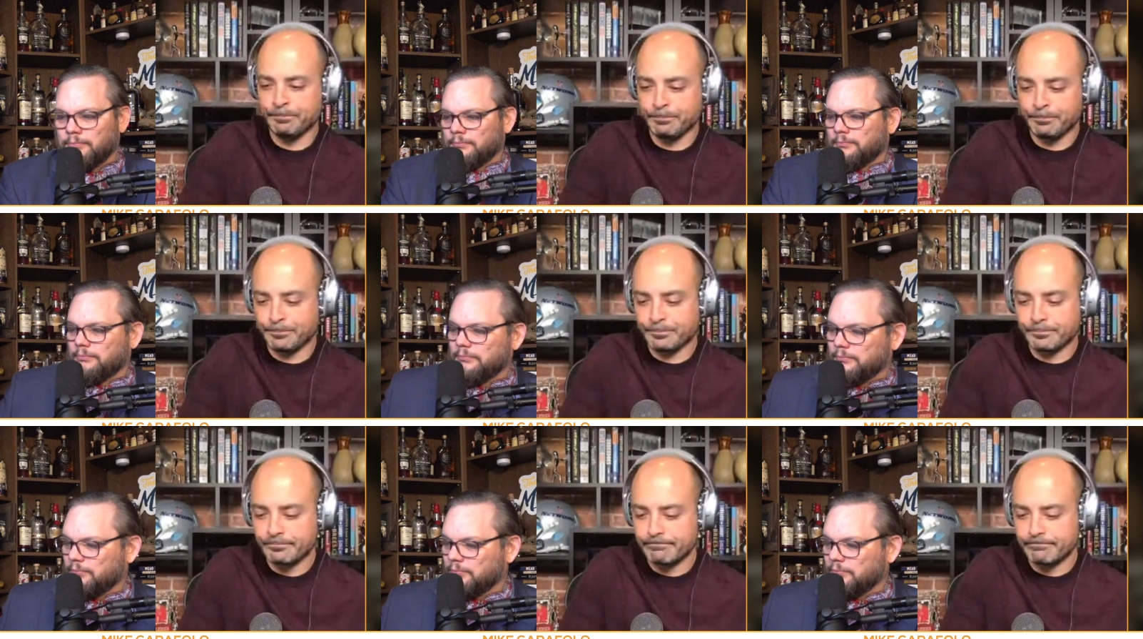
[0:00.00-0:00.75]

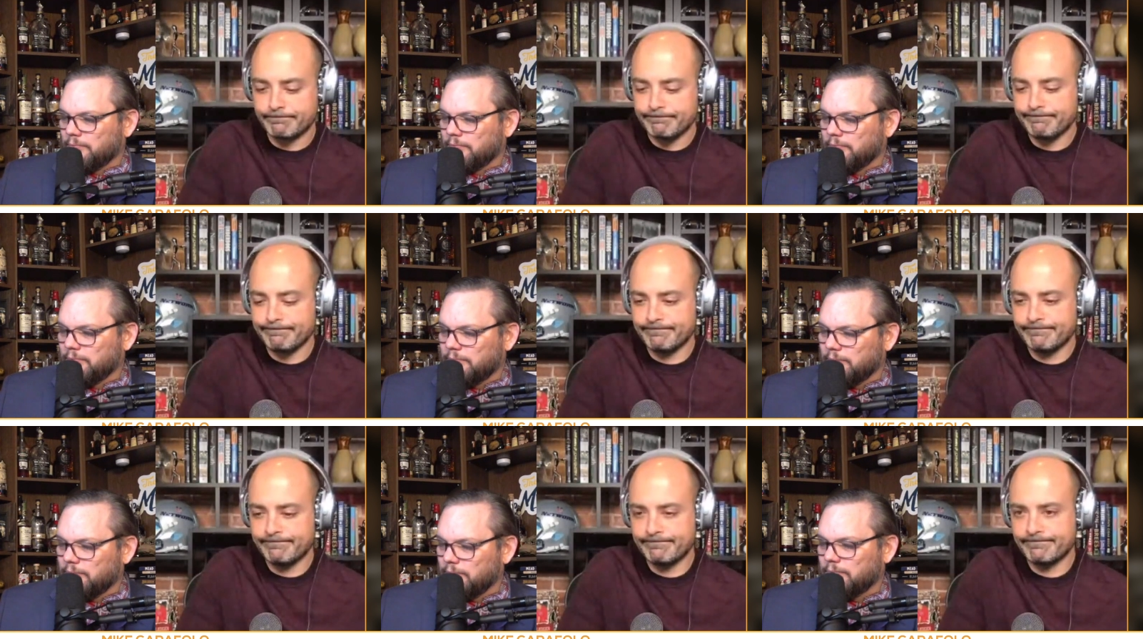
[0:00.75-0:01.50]

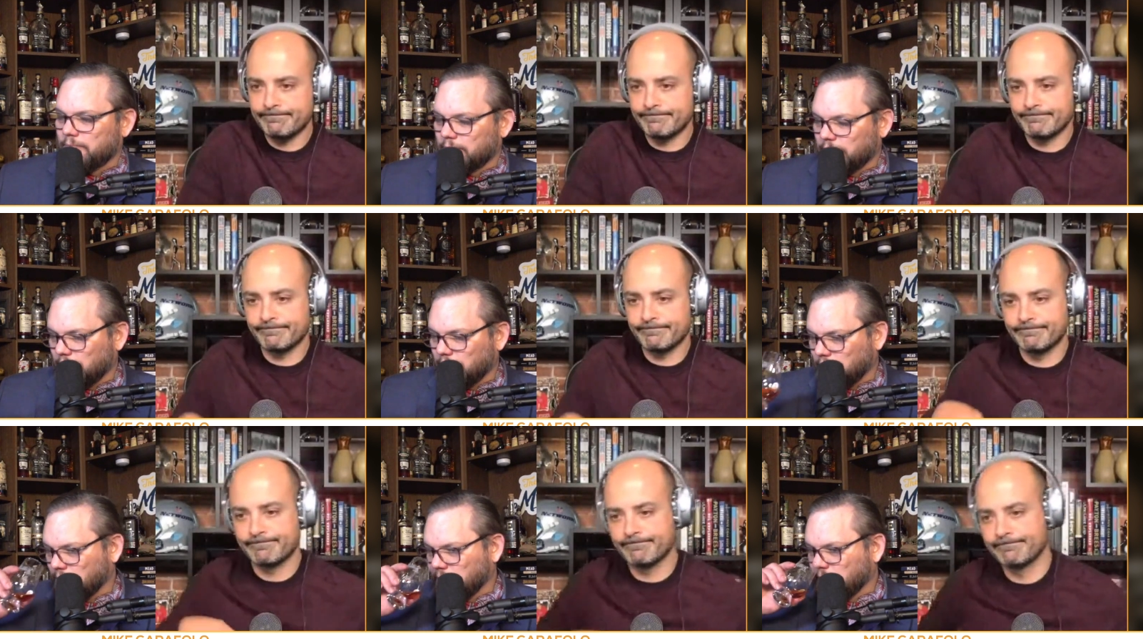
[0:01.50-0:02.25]

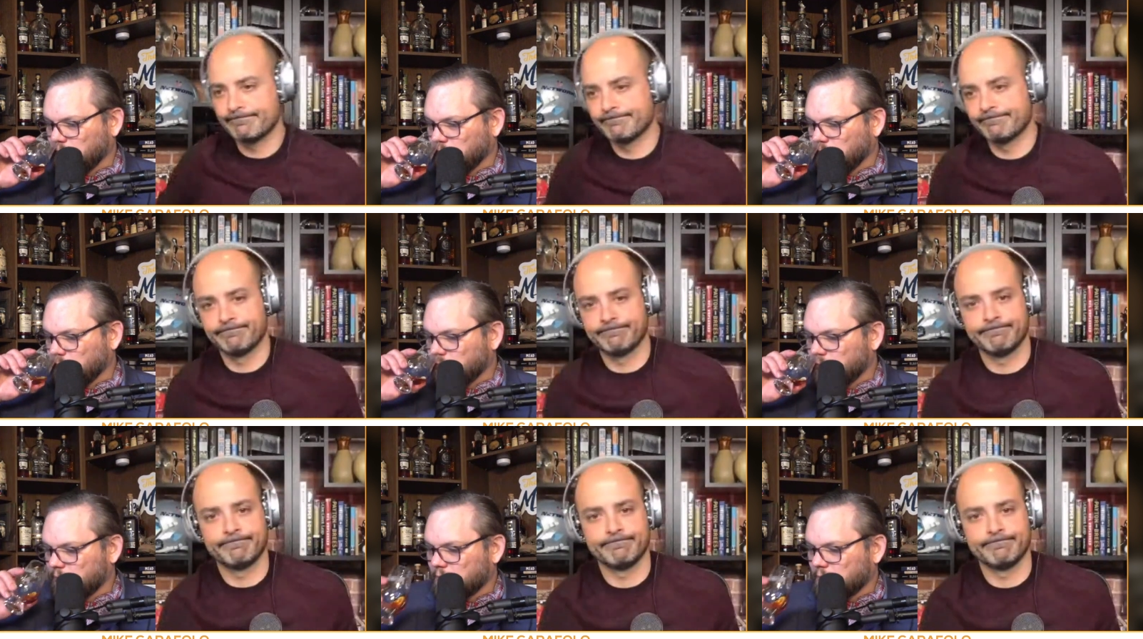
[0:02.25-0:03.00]

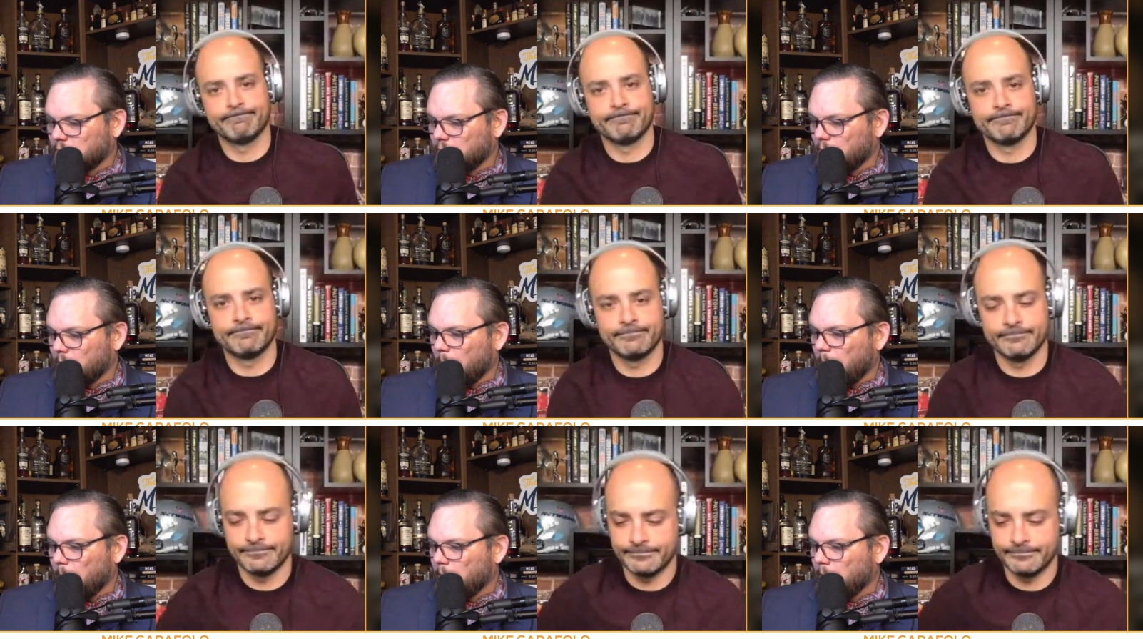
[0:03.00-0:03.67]
[no speech]